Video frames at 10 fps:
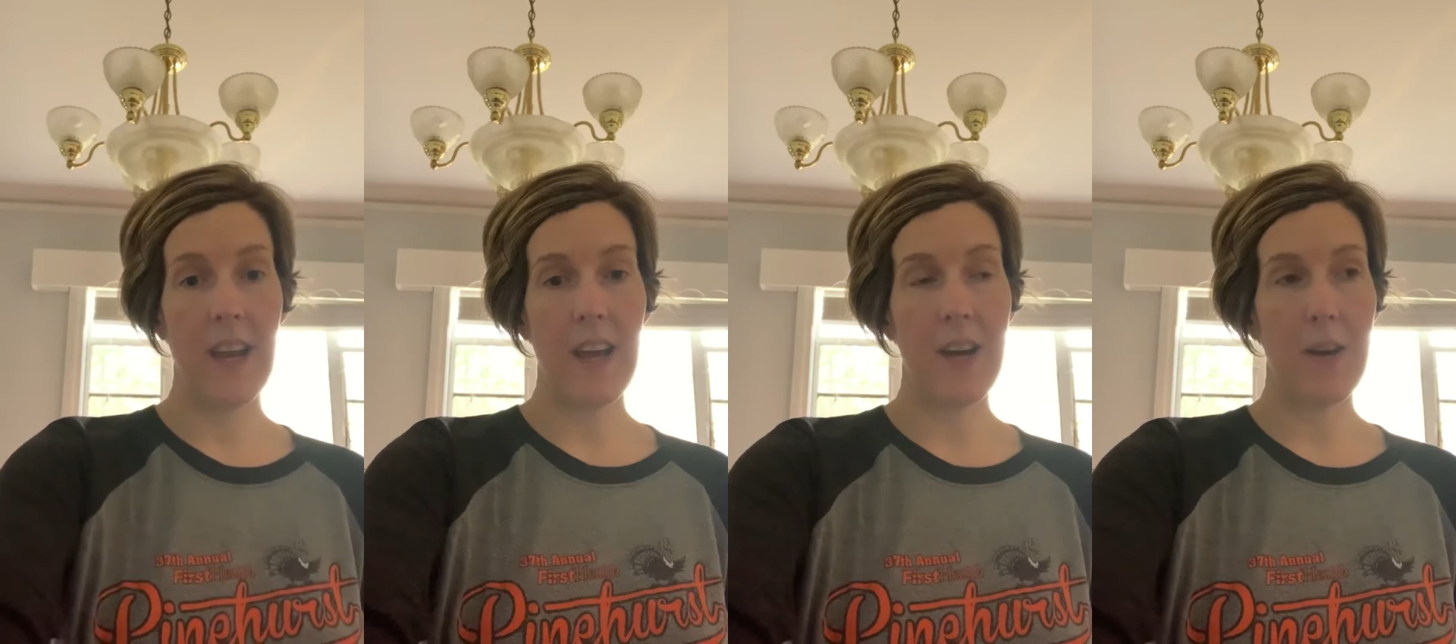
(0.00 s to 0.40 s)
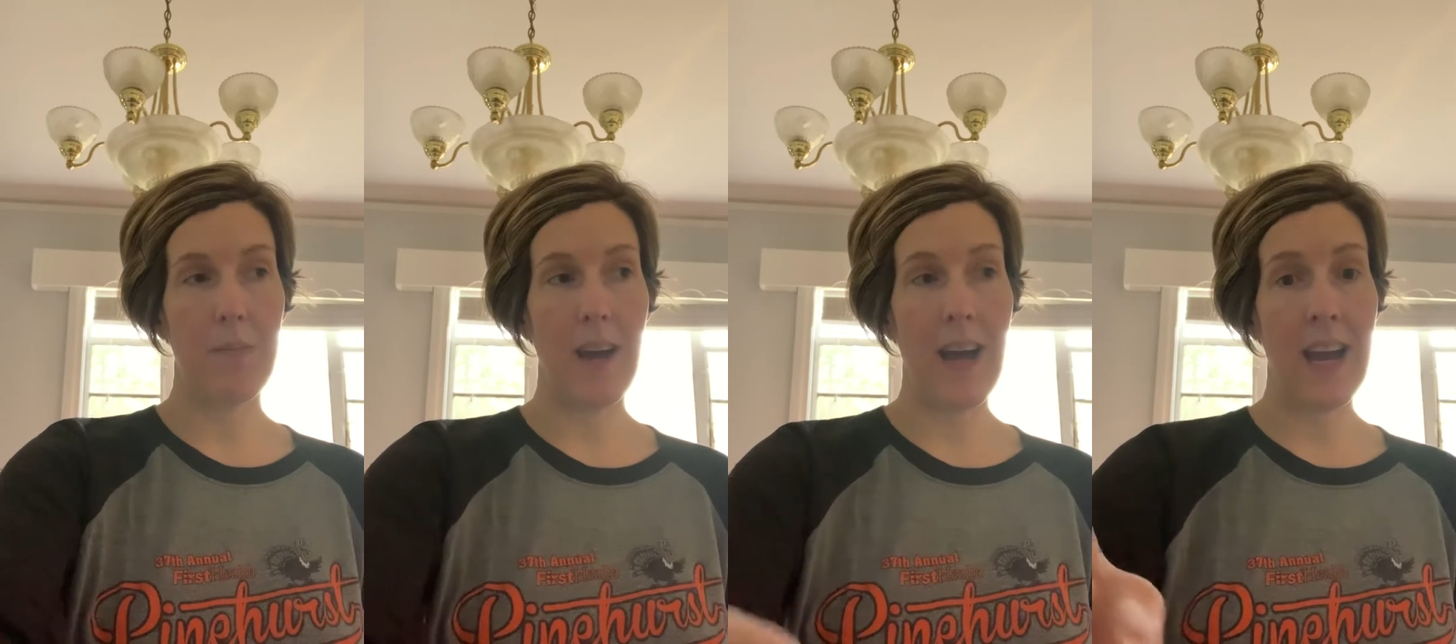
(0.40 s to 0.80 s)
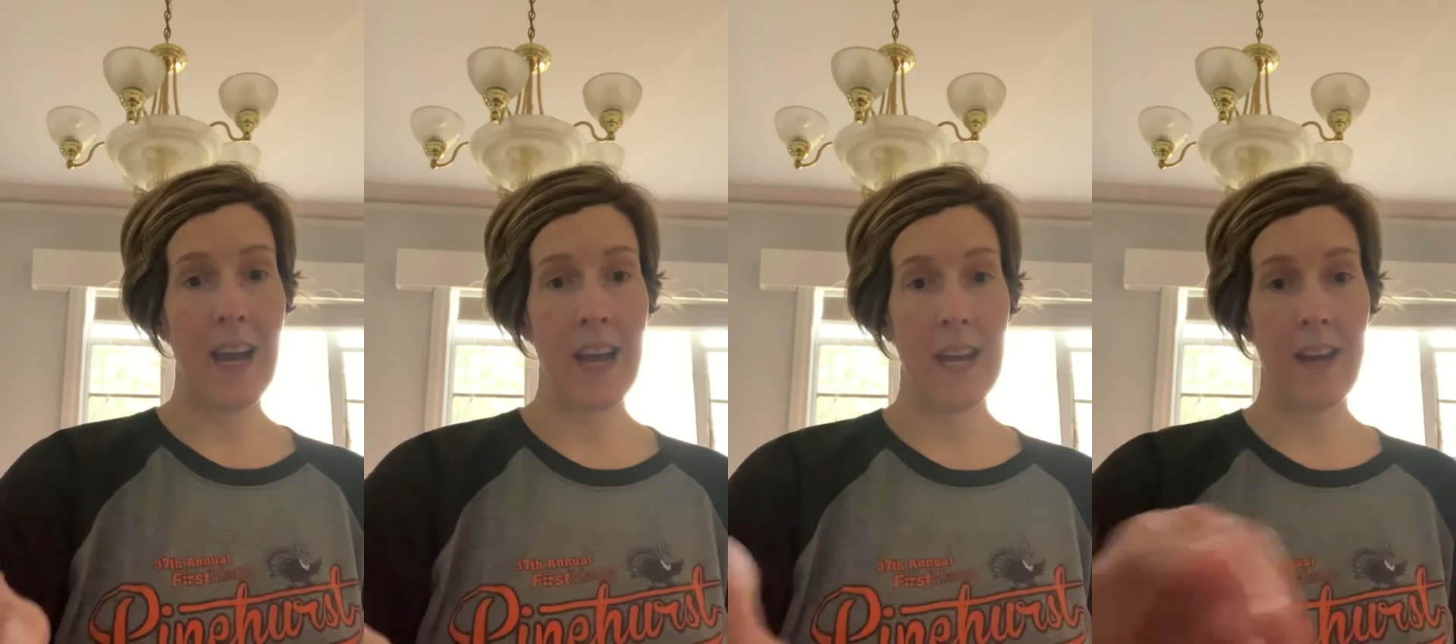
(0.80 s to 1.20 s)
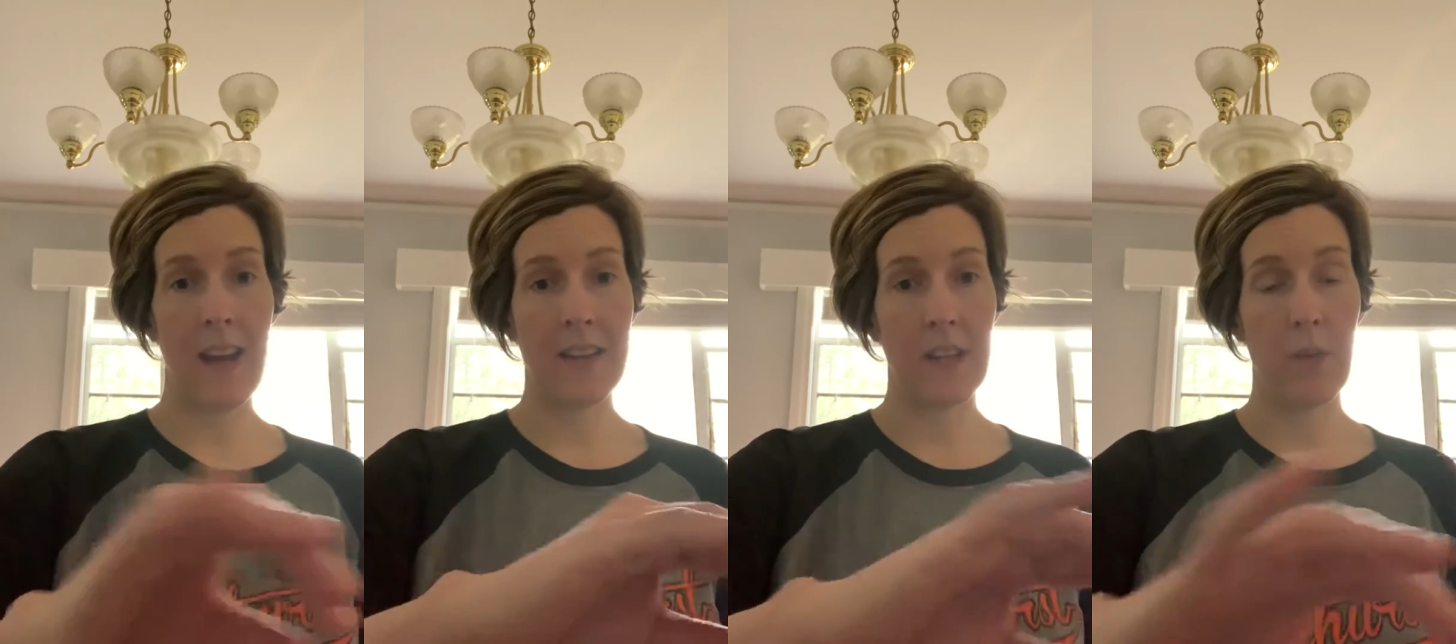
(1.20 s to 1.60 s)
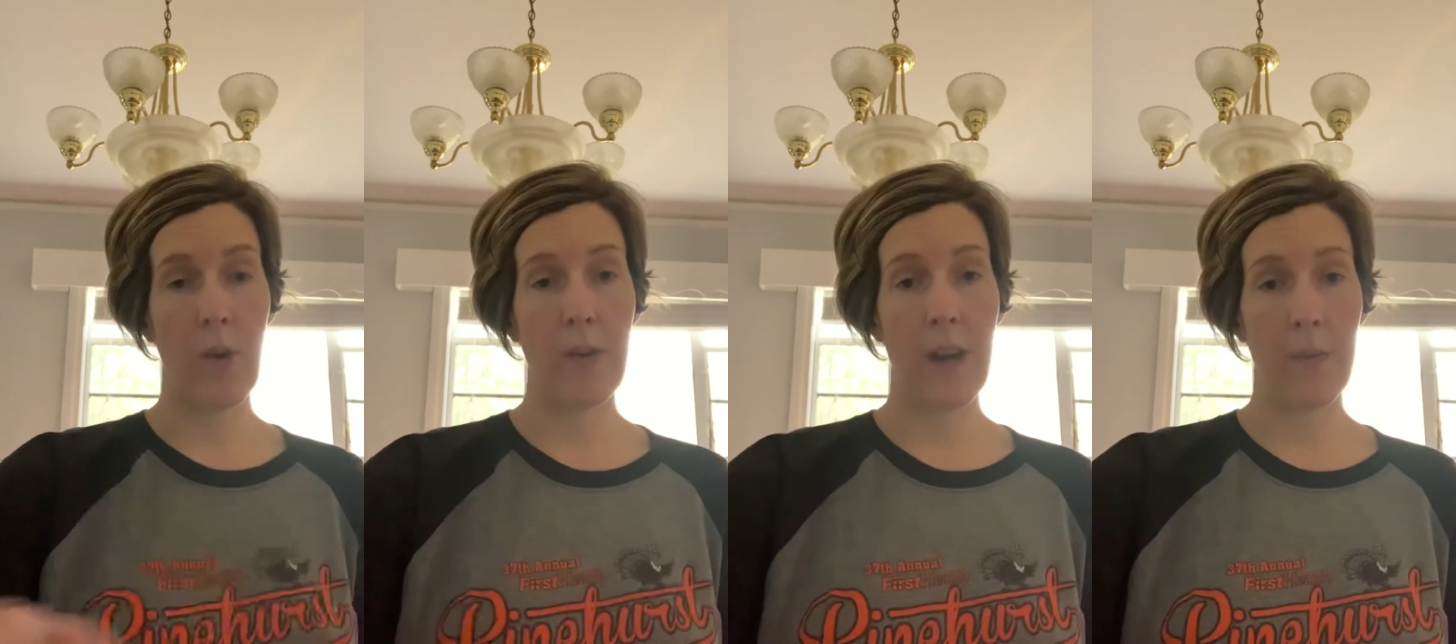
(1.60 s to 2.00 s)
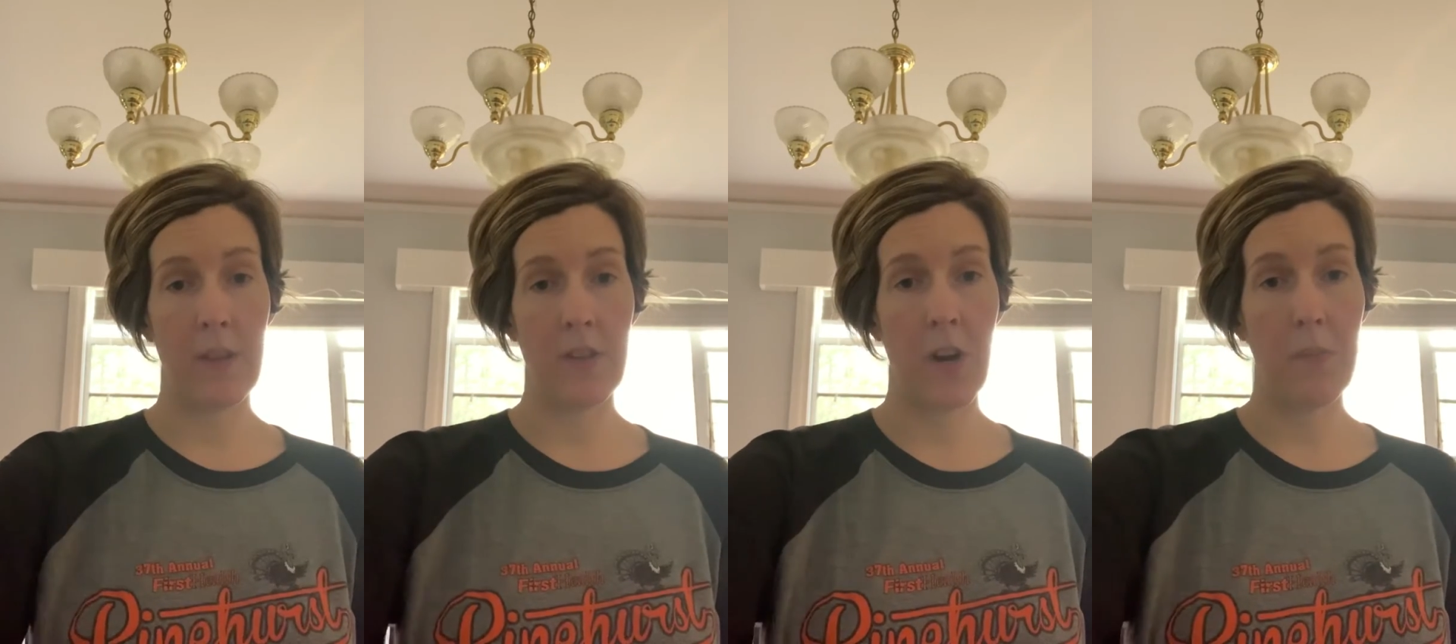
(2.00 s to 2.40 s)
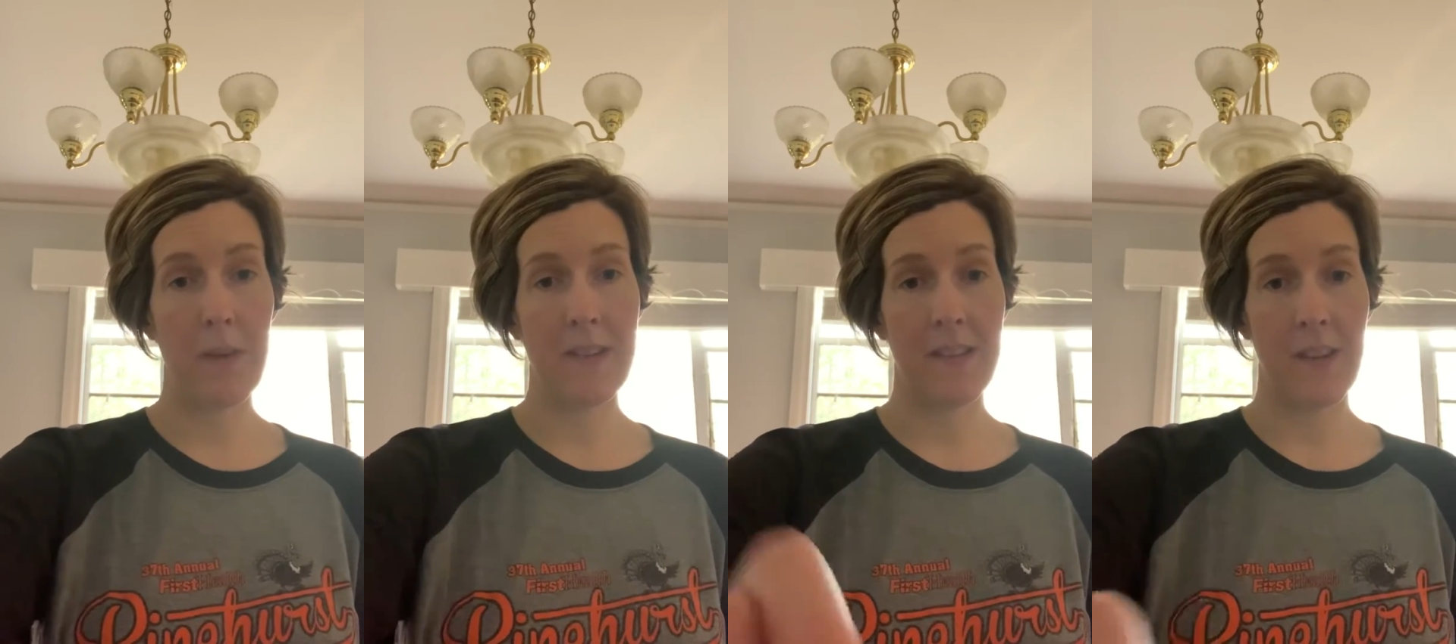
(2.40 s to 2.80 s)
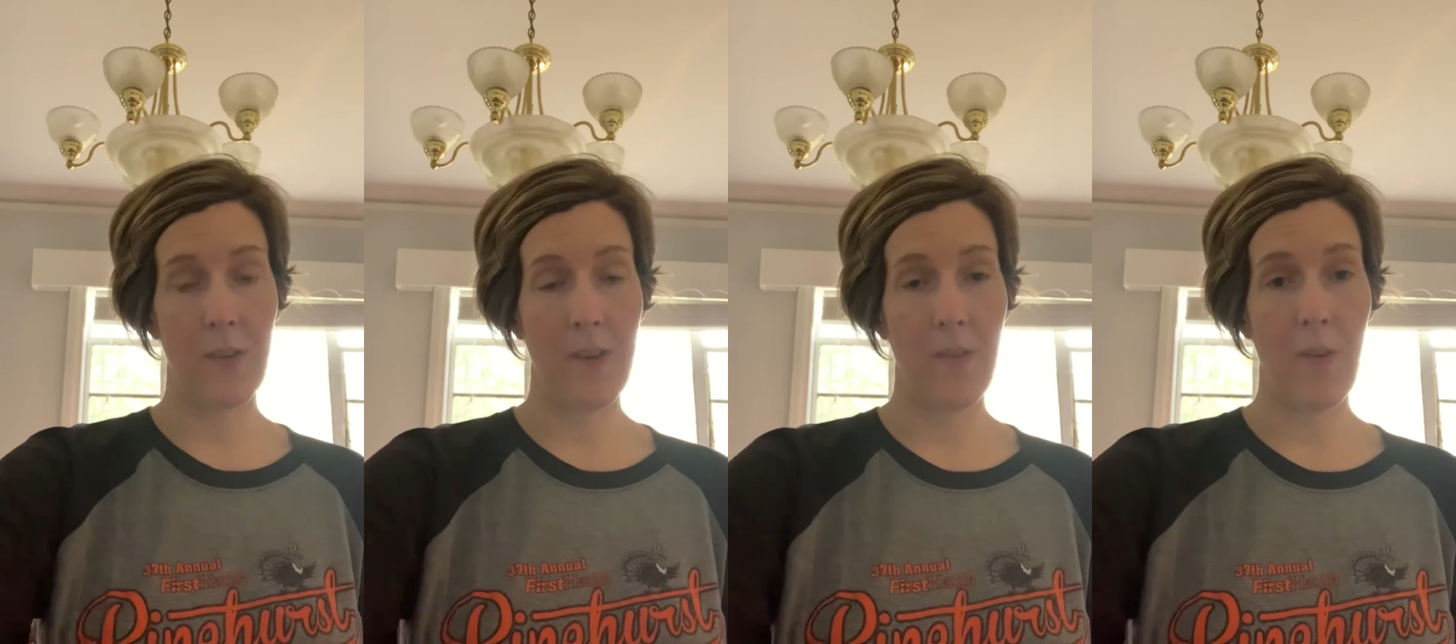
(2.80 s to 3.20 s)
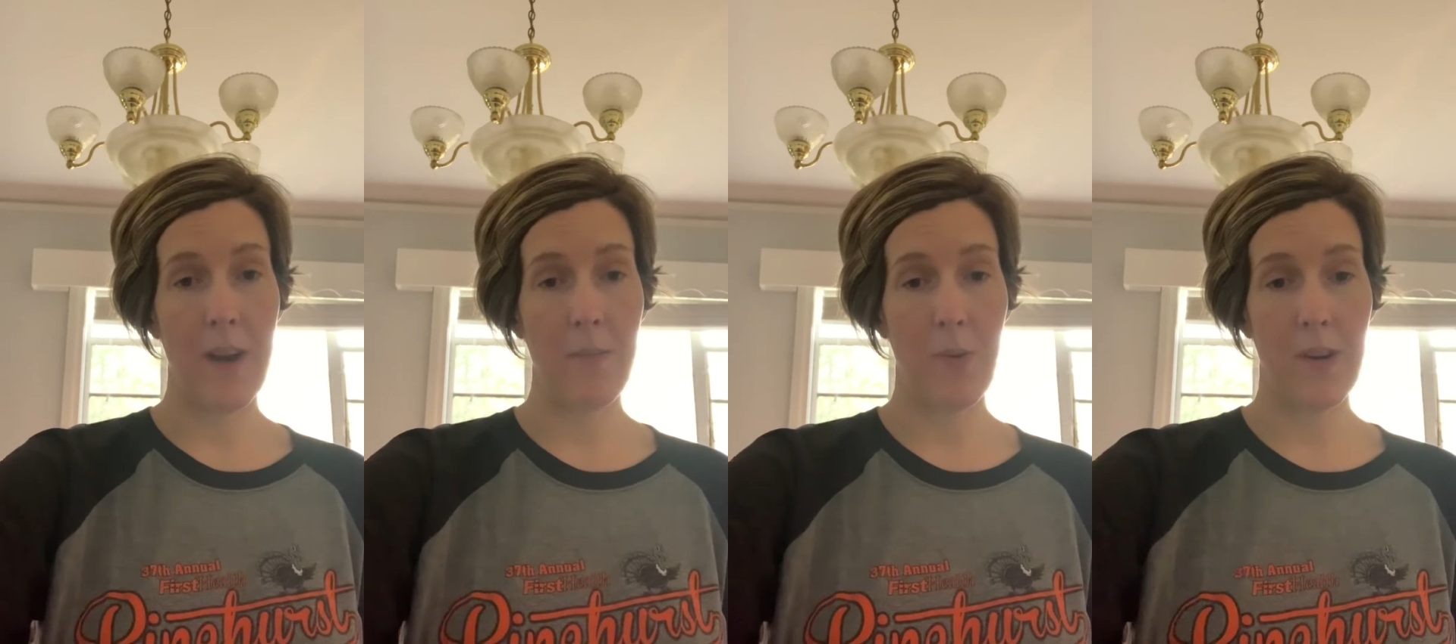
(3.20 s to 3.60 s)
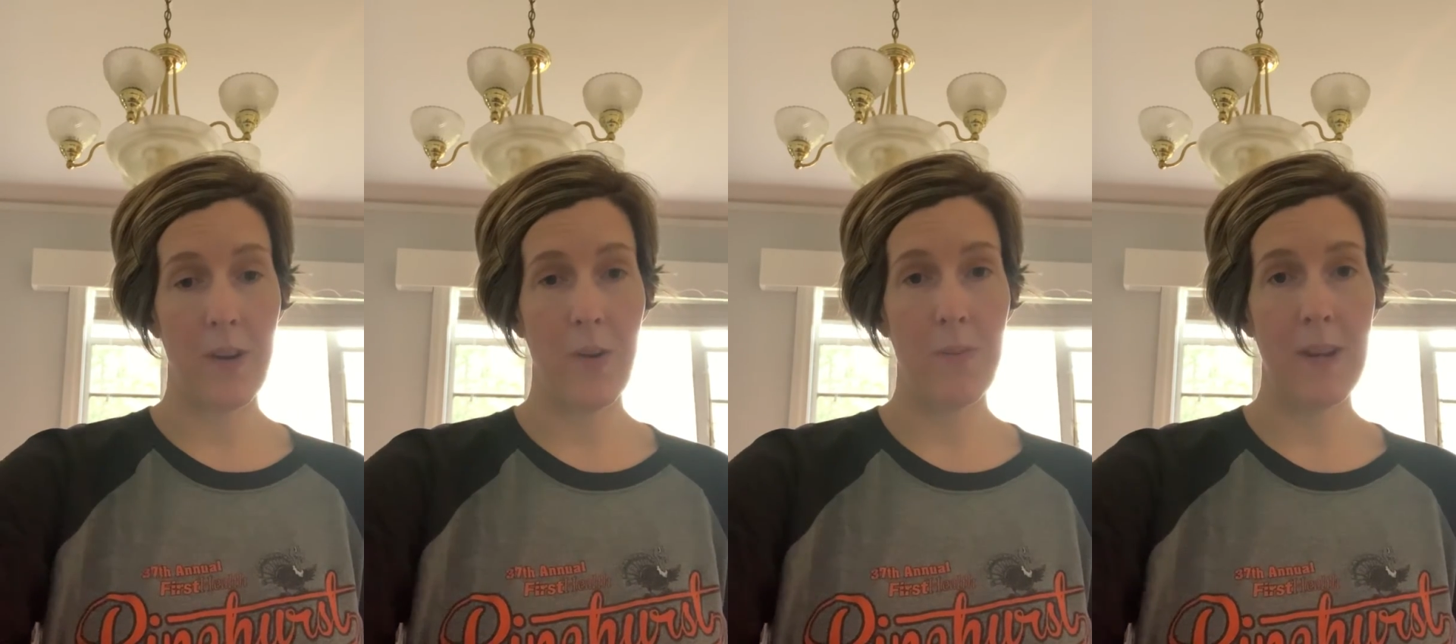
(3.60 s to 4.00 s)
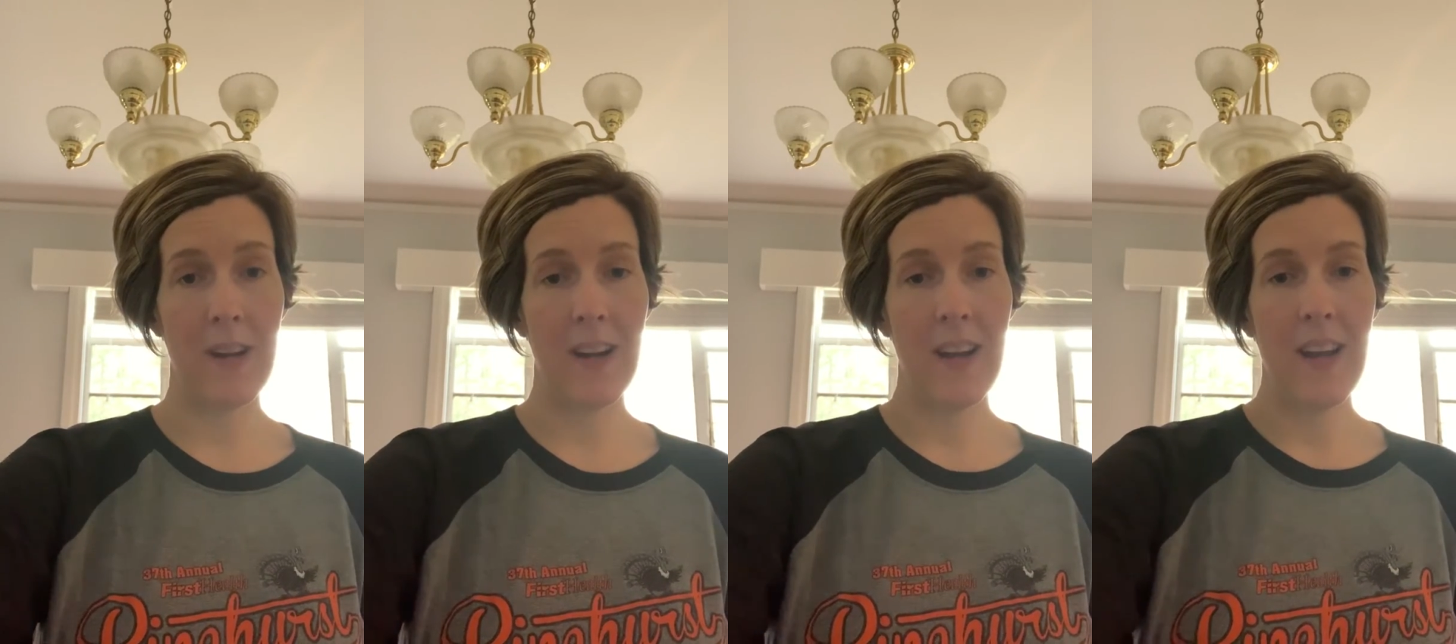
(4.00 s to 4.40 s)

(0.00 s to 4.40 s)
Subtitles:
I actually wrote it out with a Sharpie since I don't have a whiteboard at home here.